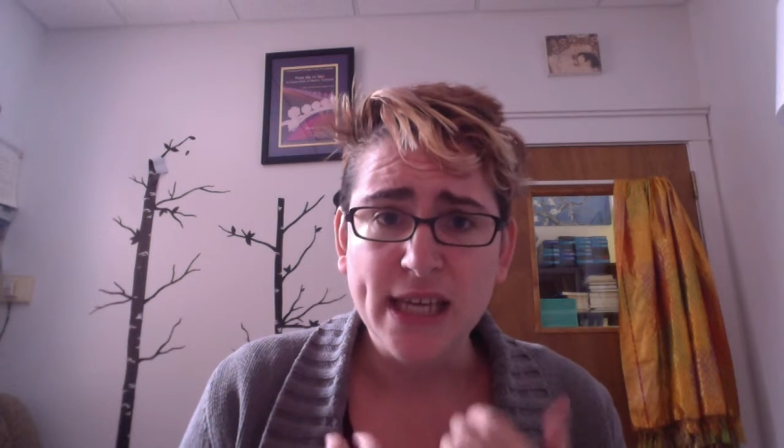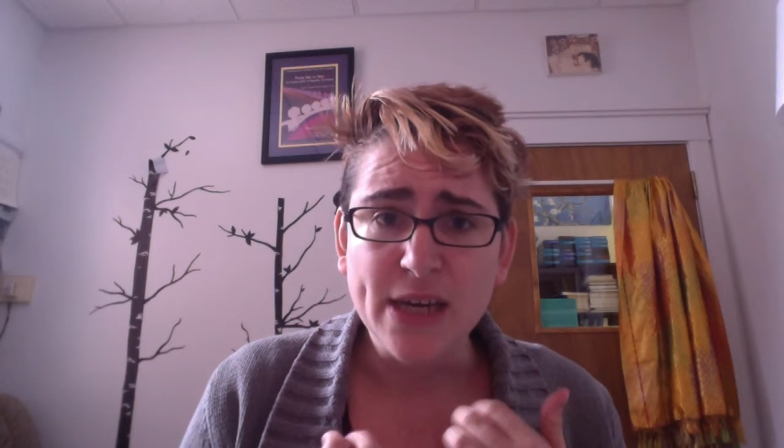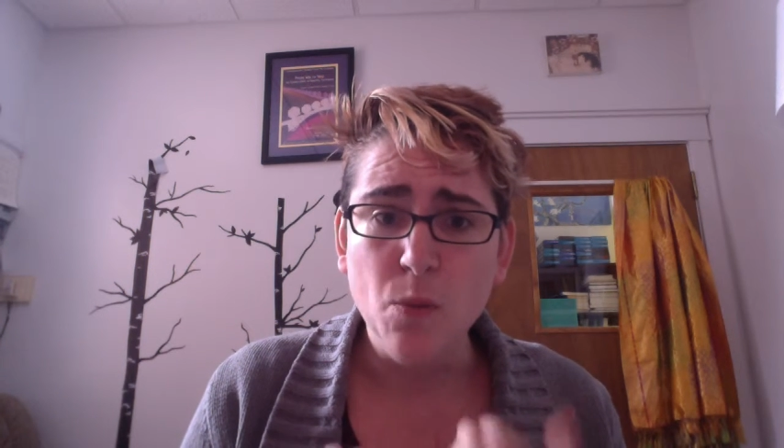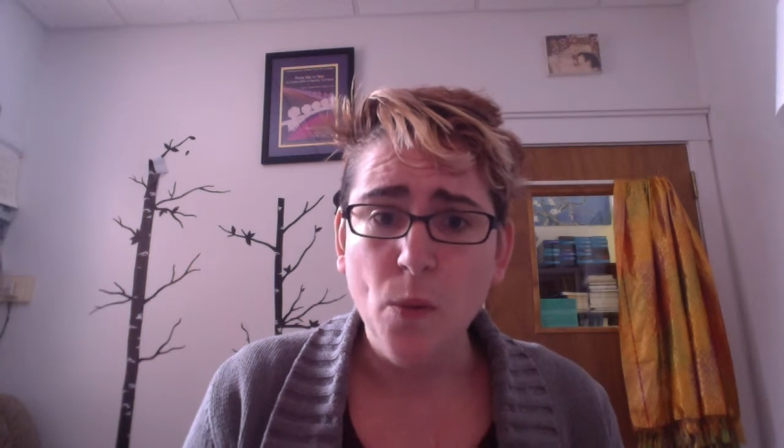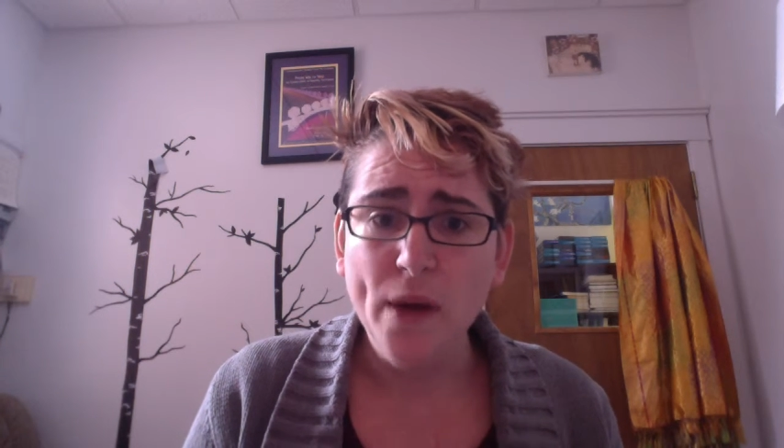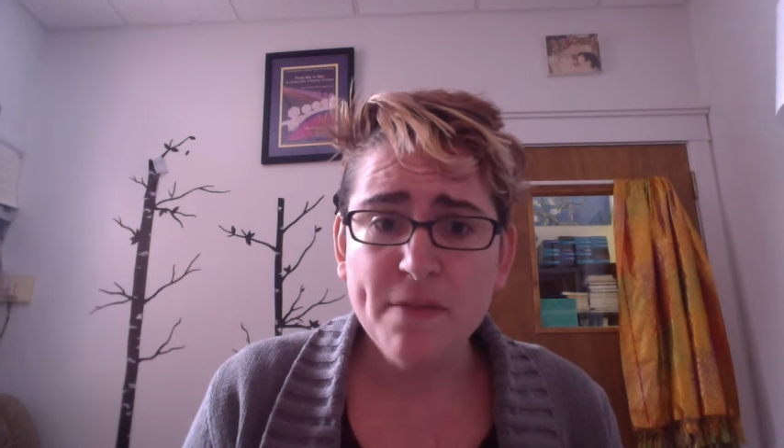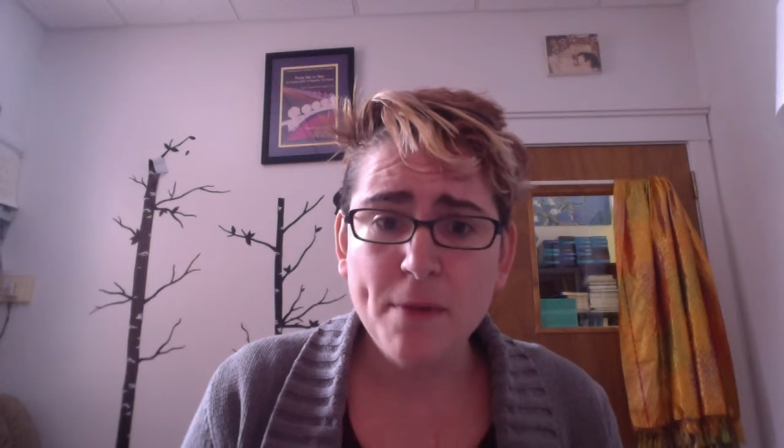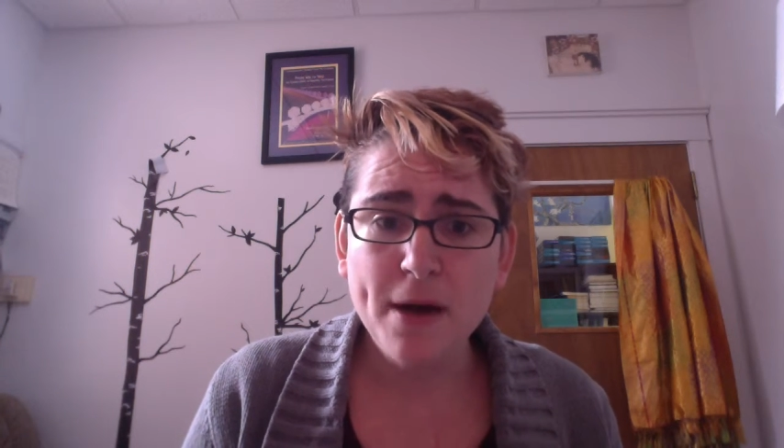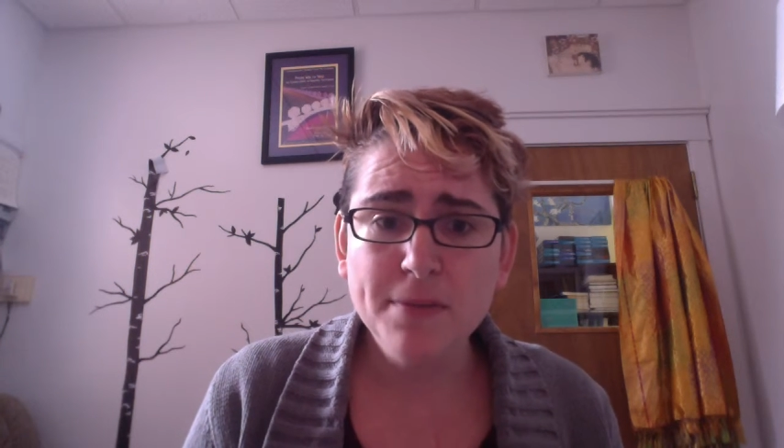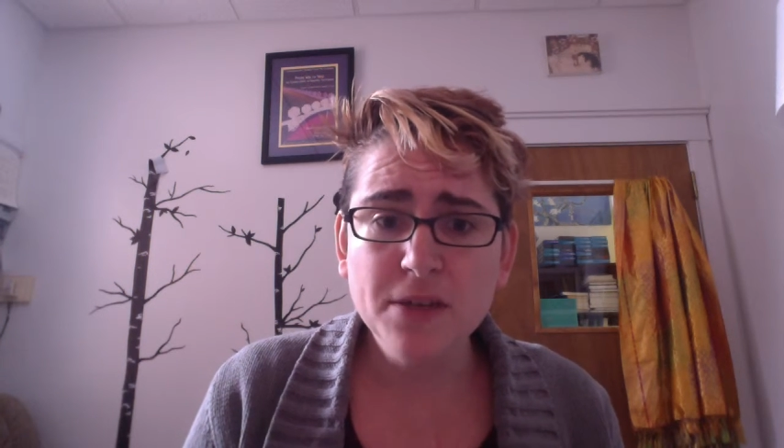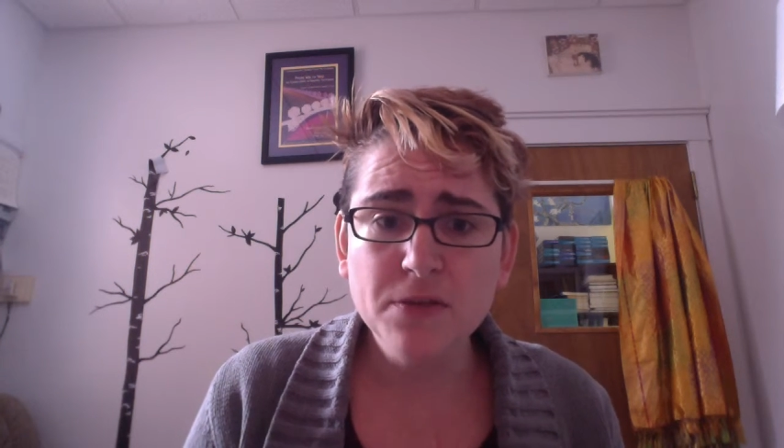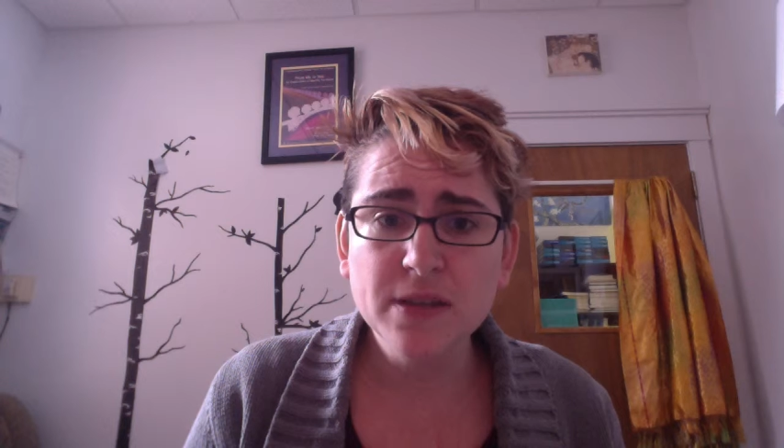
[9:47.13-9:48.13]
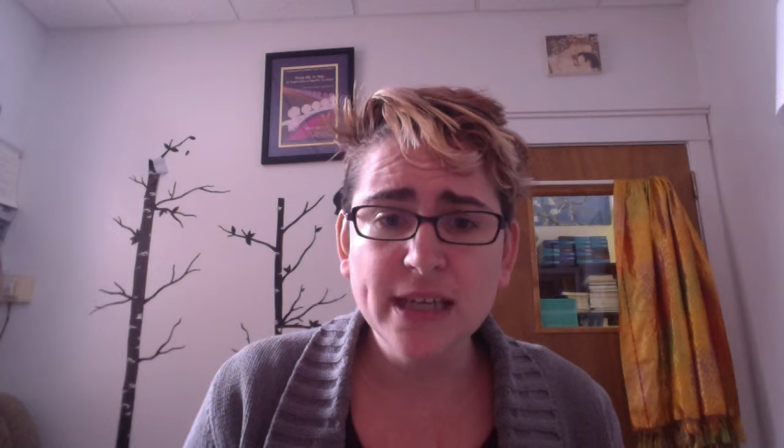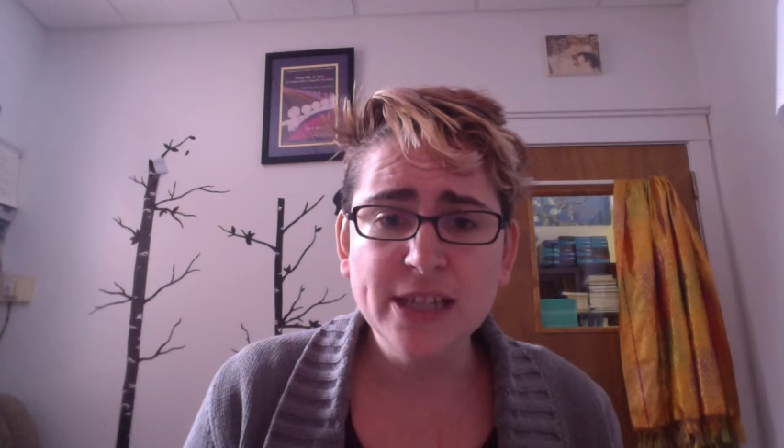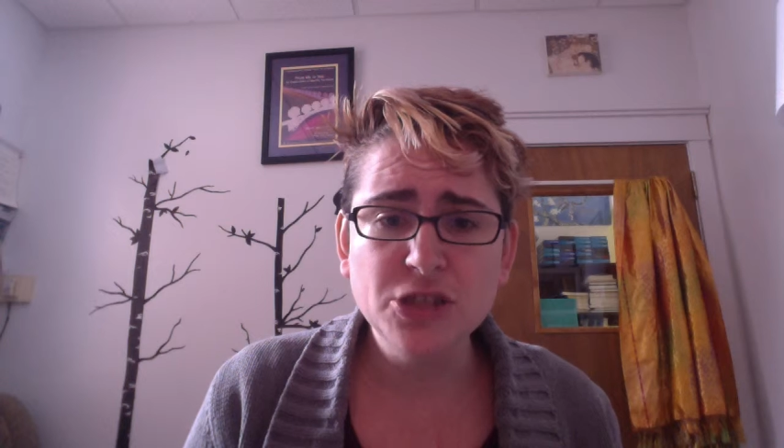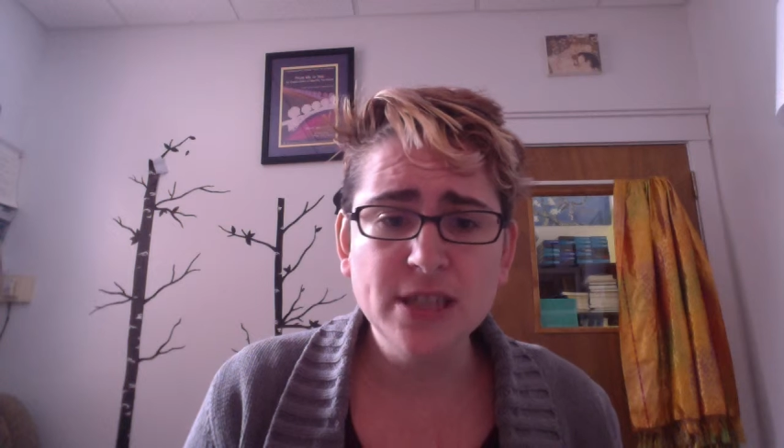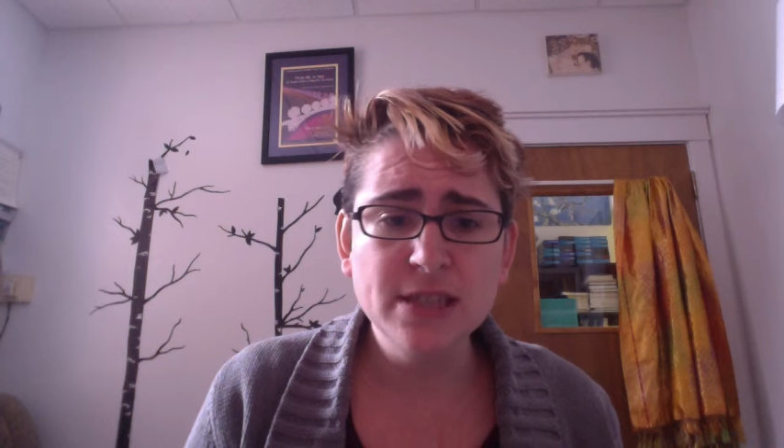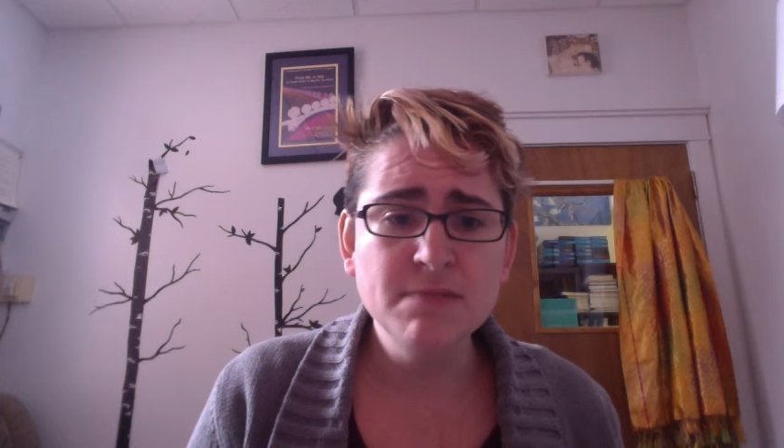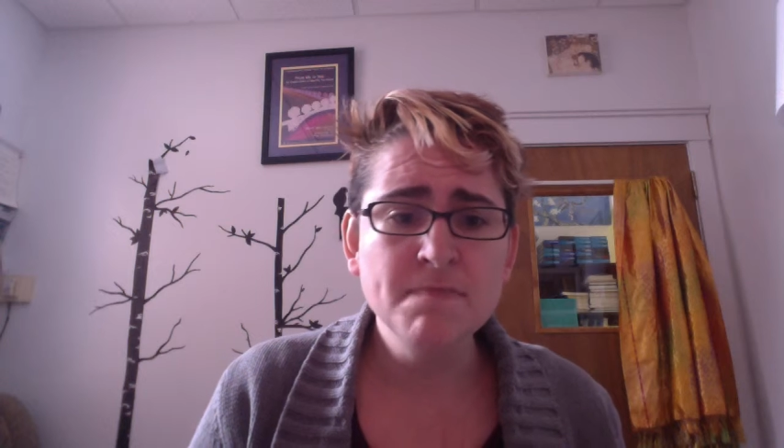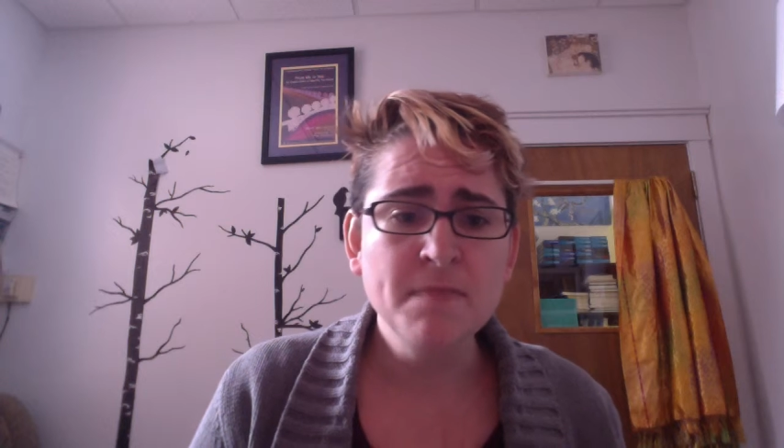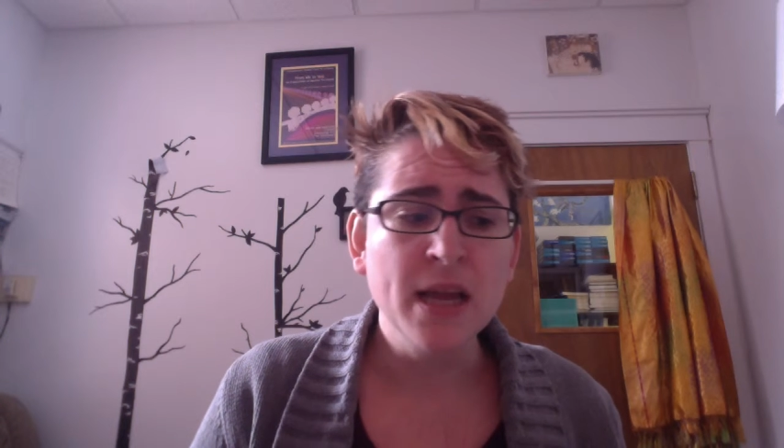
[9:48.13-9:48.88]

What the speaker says: with public relations.